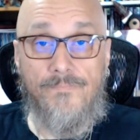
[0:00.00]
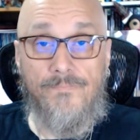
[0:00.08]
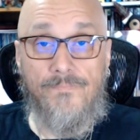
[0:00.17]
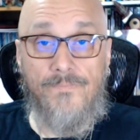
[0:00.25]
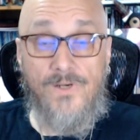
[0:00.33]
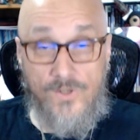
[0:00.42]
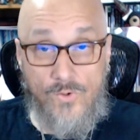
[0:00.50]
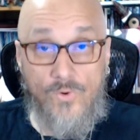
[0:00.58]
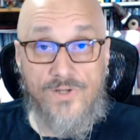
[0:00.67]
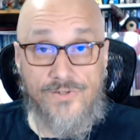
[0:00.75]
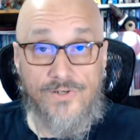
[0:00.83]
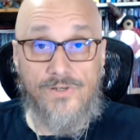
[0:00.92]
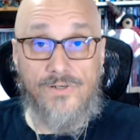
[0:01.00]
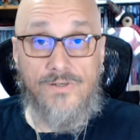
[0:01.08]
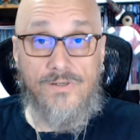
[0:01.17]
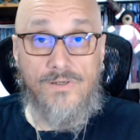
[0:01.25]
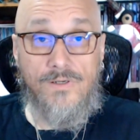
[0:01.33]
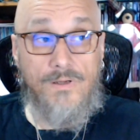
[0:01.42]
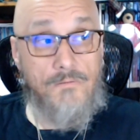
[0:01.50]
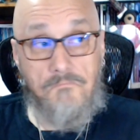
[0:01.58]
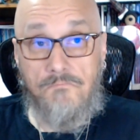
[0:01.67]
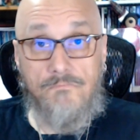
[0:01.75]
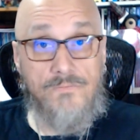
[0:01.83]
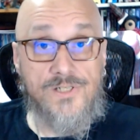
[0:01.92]
It annoys her.
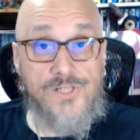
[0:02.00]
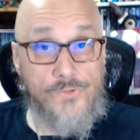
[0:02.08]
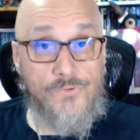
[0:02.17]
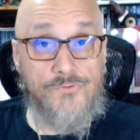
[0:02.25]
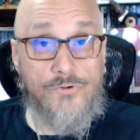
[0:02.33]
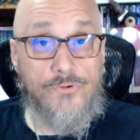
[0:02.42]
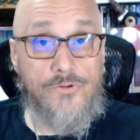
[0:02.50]
Still the truth.